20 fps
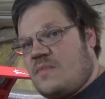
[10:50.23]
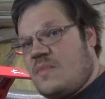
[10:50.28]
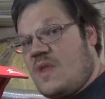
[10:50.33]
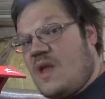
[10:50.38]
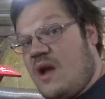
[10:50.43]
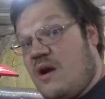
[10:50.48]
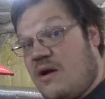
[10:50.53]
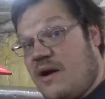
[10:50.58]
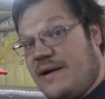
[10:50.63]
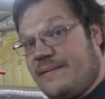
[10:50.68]

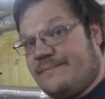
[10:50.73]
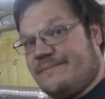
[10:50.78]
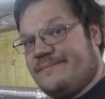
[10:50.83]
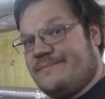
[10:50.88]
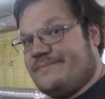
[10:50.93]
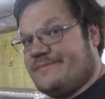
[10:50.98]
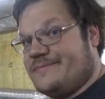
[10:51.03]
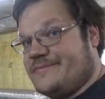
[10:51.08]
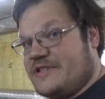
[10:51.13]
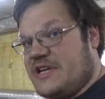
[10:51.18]
Alright,
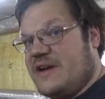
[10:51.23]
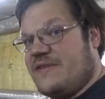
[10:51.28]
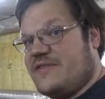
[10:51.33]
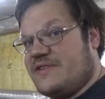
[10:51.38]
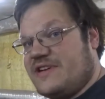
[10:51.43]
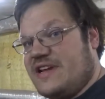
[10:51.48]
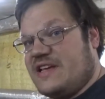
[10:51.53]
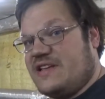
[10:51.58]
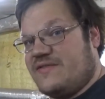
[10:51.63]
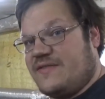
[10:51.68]
it's time for a
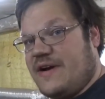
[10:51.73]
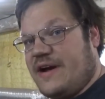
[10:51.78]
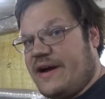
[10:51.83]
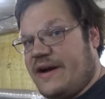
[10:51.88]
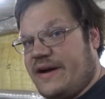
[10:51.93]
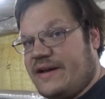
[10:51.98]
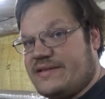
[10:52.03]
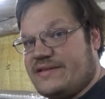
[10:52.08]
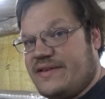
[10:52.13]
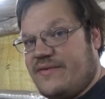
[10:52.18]
test
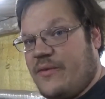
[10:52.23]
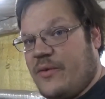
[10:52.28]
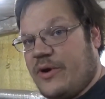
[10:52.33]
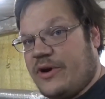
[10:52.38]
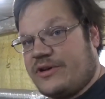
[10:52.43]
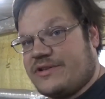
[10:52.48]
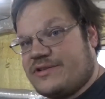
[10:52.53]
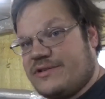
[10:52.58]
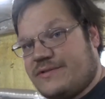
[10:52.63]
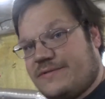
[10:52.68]
fire. Let's see if it works.